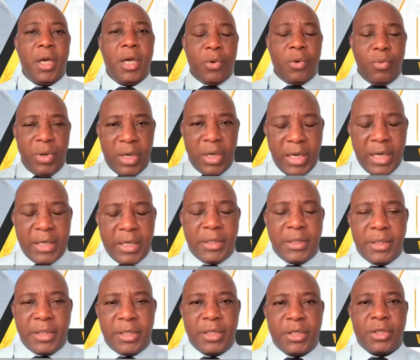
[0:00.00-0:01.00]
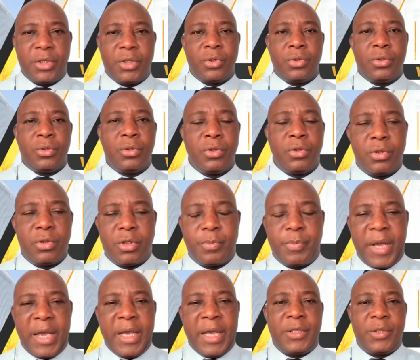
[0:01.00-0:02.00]
We need the digital
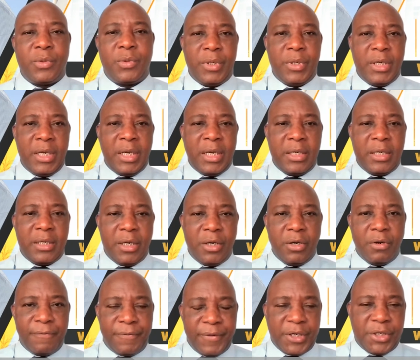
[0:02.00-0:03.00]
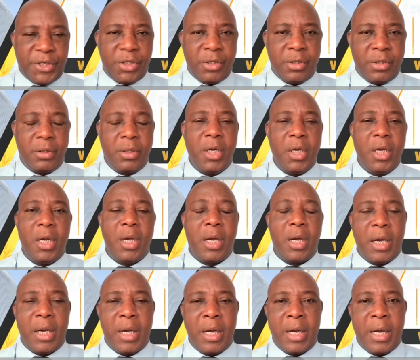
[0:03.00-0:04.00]
space. We need innovation
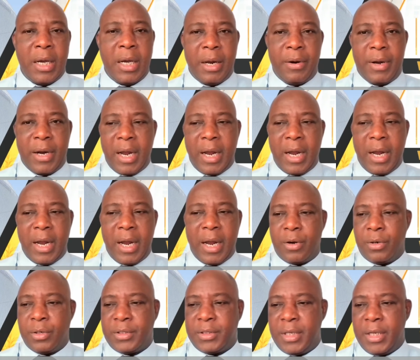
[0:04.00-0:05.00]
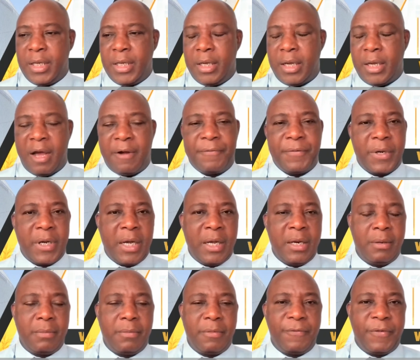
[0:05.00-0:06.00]
across the
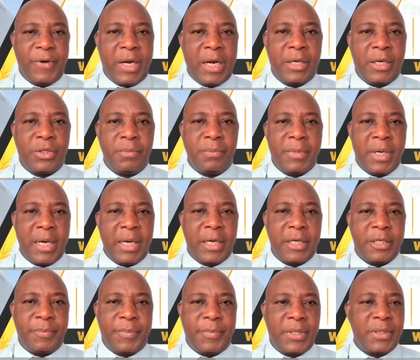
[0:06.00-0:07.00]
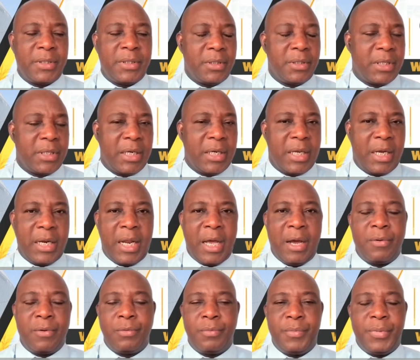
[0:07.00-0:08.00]
African financial market spaces. And
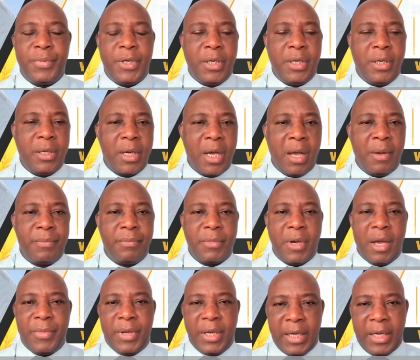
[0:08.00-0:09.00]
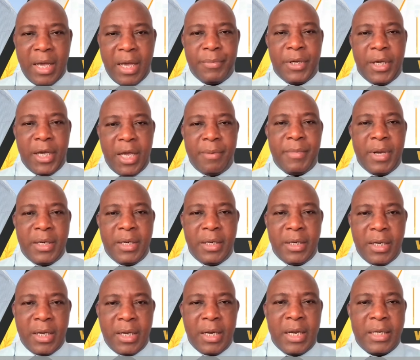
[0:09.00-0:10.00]
I'm game
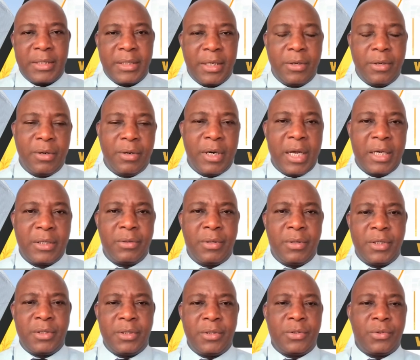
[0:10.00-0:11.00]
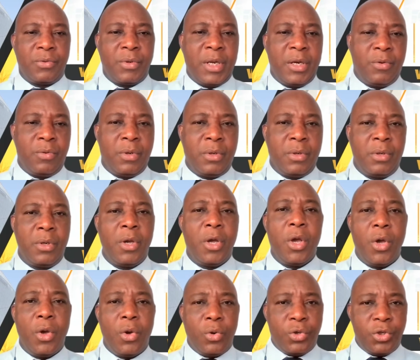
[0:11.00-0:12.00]
any day, and I say congratulations to anyone
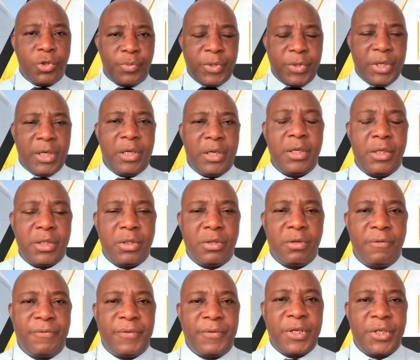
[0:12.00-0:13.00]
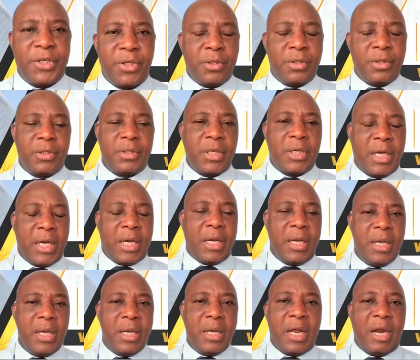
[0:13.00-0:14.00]
who's bringing these innovations
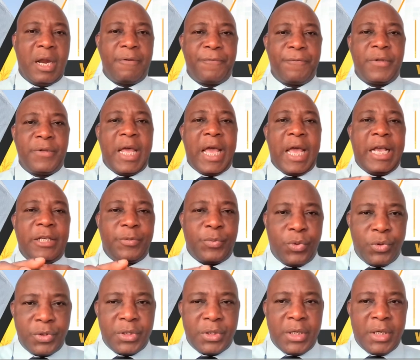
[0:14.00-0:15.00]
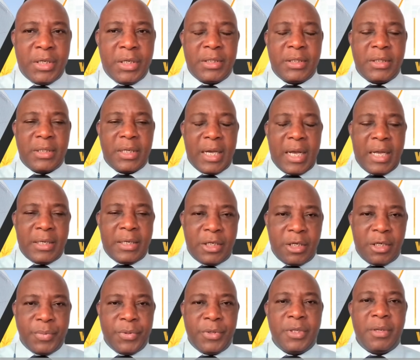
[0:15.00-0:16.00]
that further exposes and
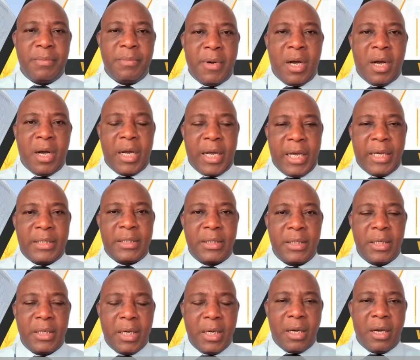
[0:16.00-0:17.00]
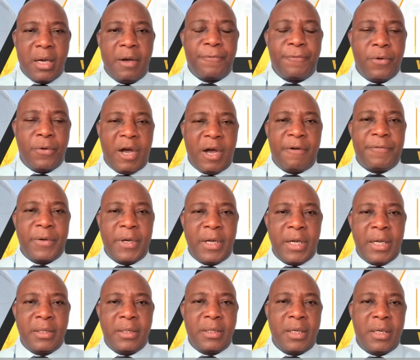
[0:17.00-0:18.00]
deepen the market for
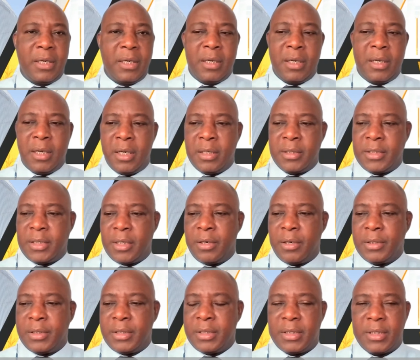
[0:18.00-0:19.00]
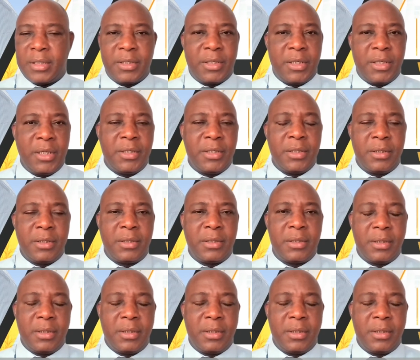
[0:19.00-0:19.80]
African securities exchanges.